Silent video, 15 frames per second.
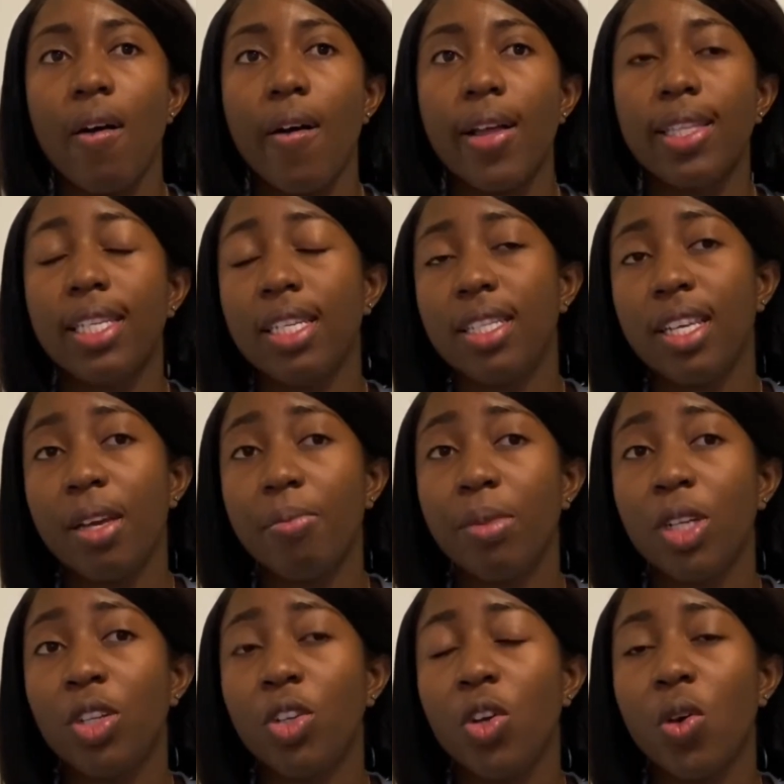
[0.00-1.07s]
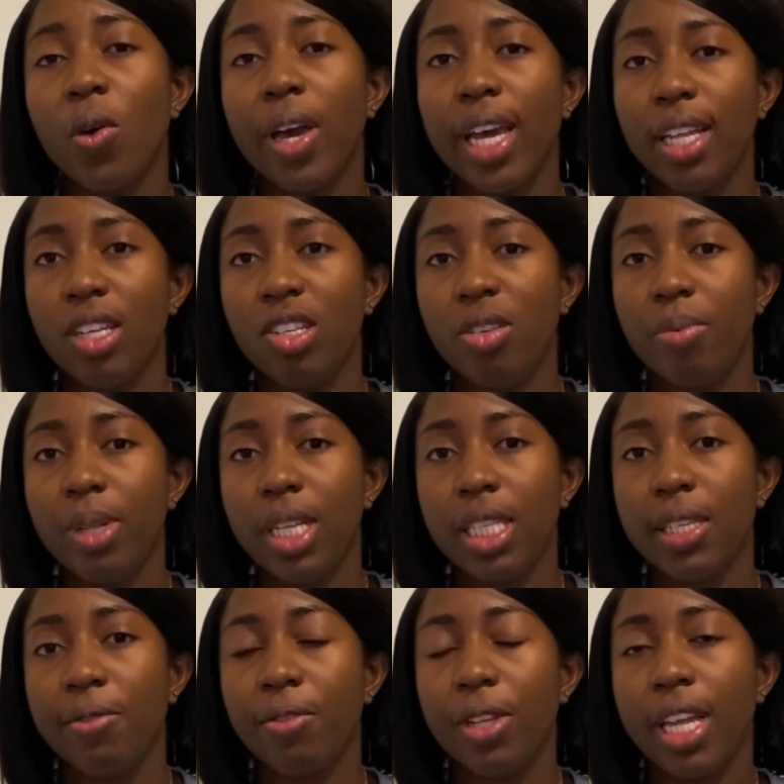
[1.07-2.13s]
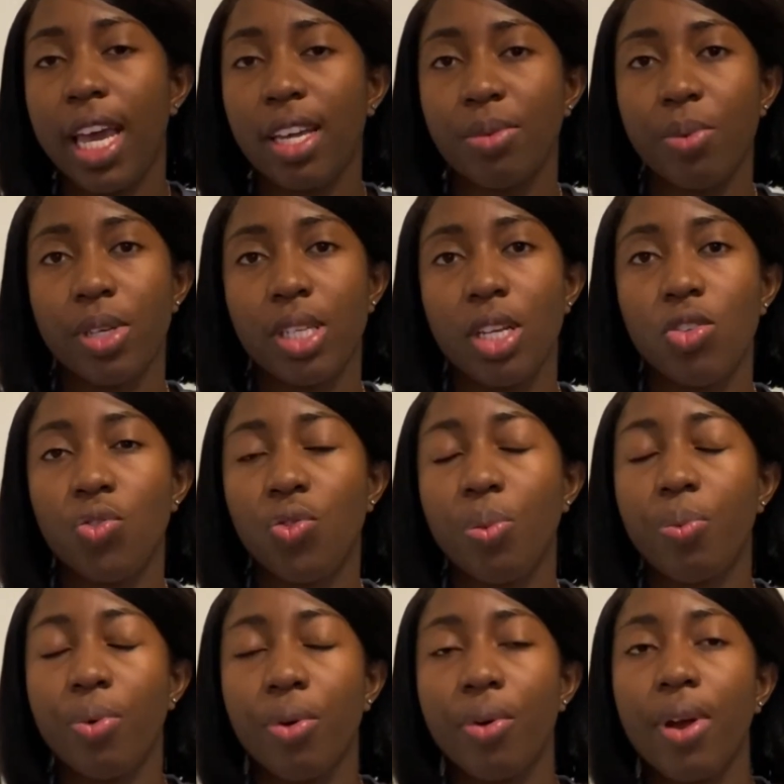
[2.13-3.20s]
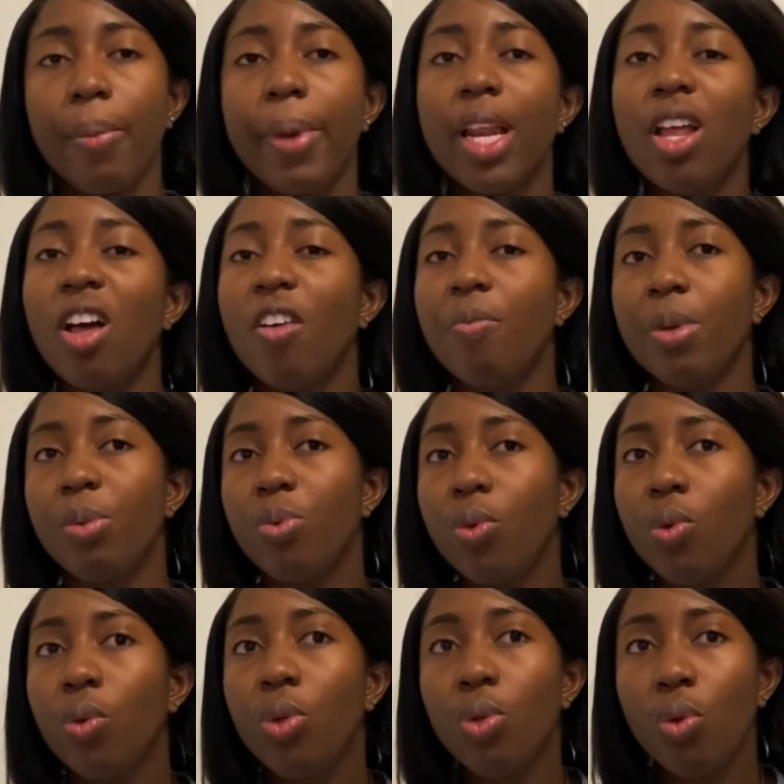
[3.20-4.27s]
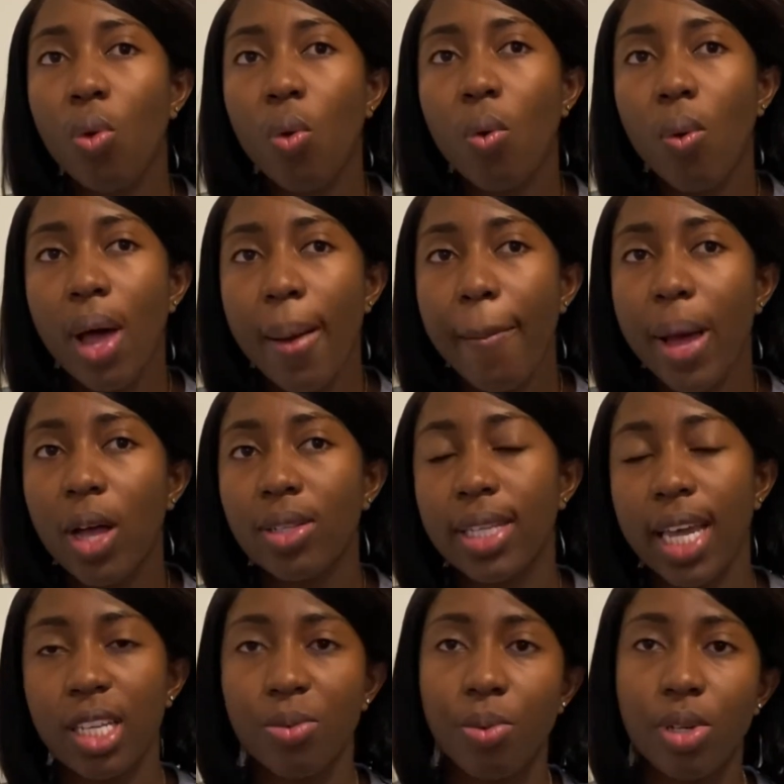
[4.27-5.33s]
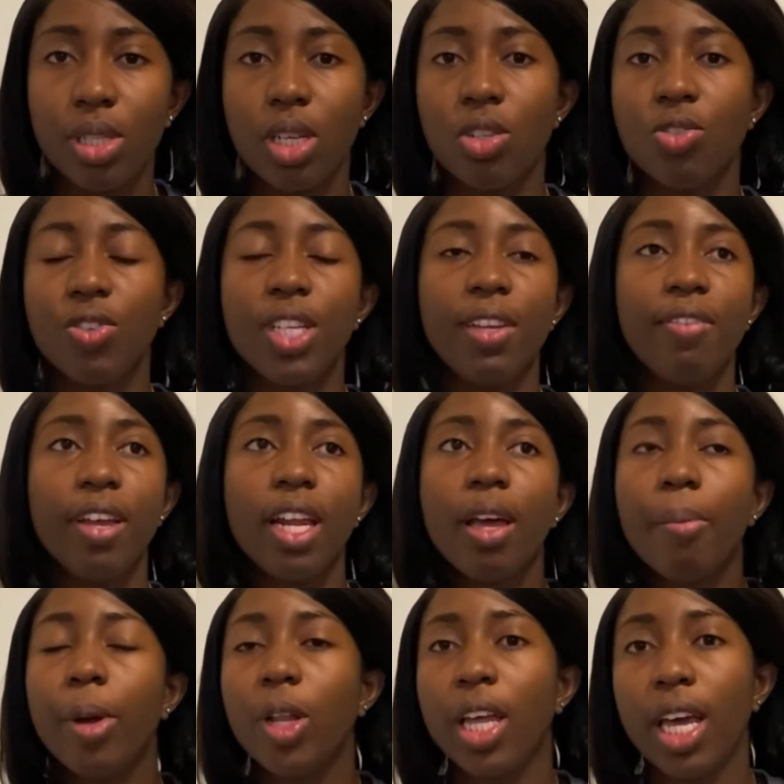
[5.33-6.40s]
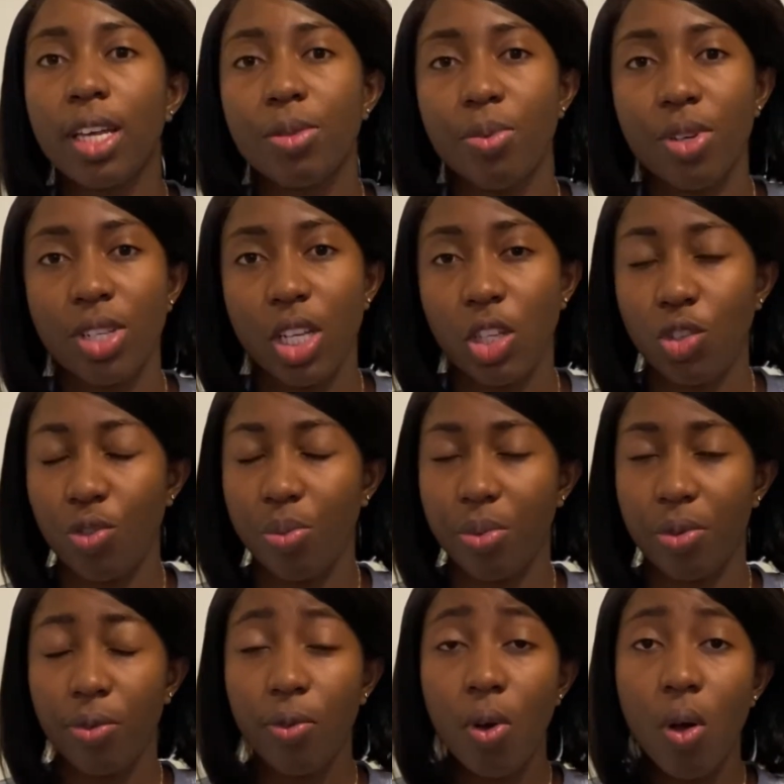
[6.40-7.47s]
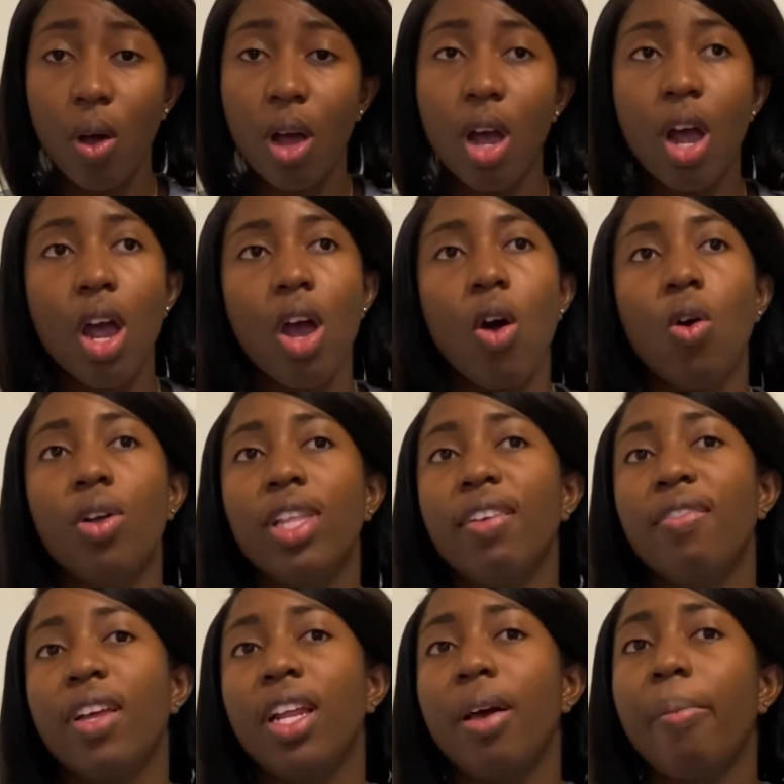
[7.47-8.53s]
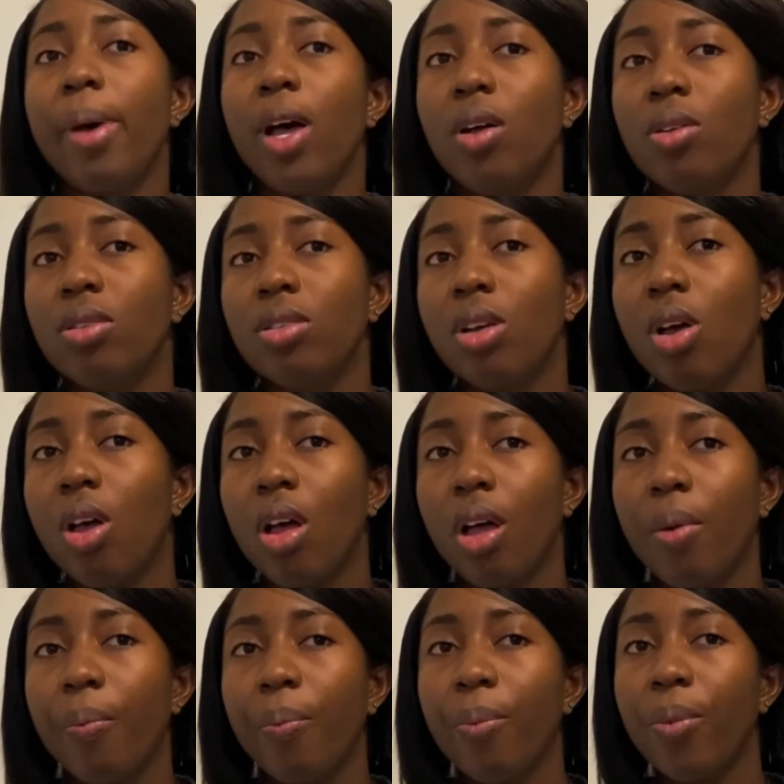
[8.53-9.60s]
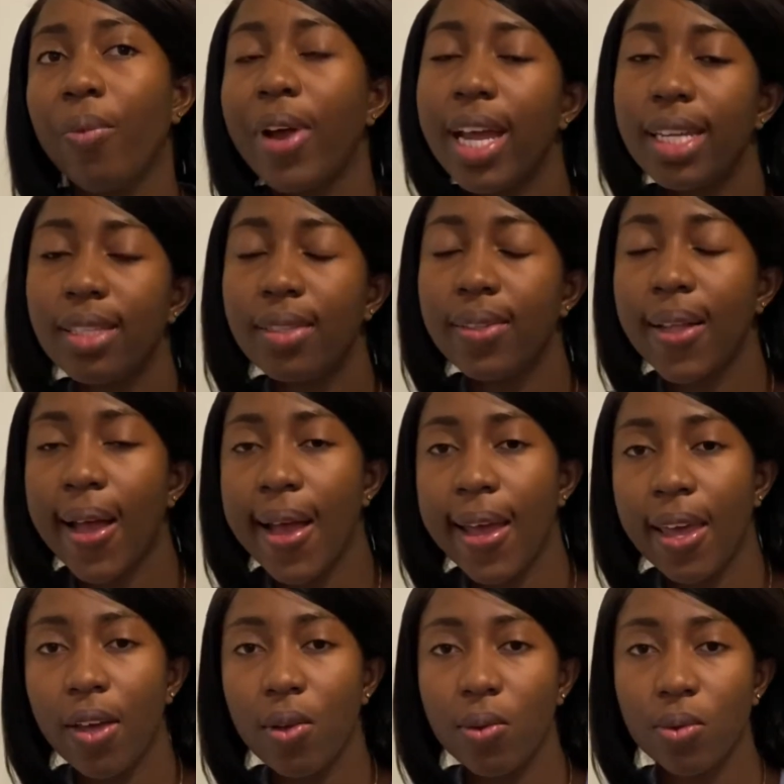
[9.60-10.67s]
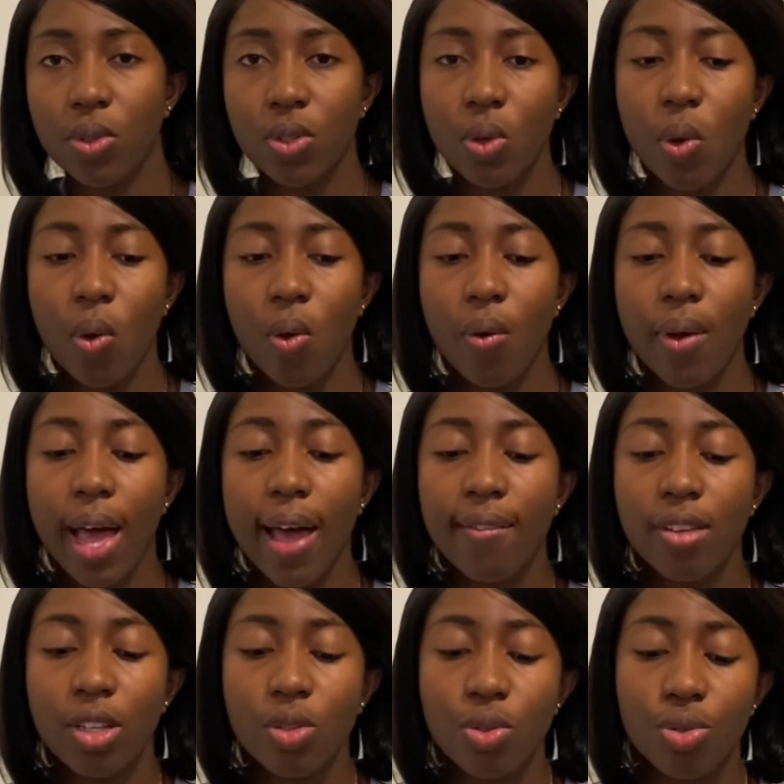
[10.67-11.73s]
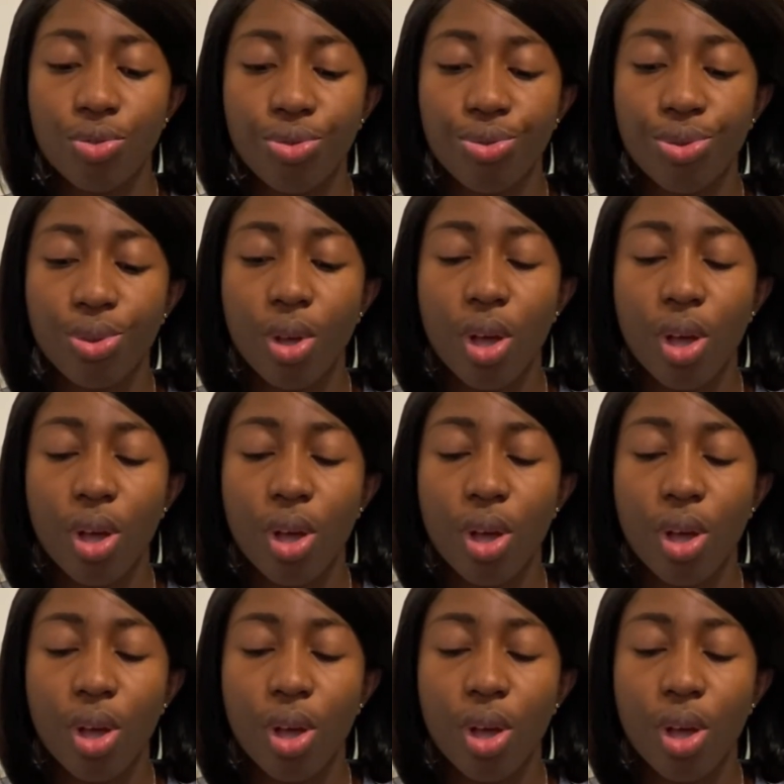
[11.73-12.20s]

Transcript: determining your eligibility for the express entry program. A lot of people know about express entry. They've heard about express entry before, or they've heard about writing IELTS or having to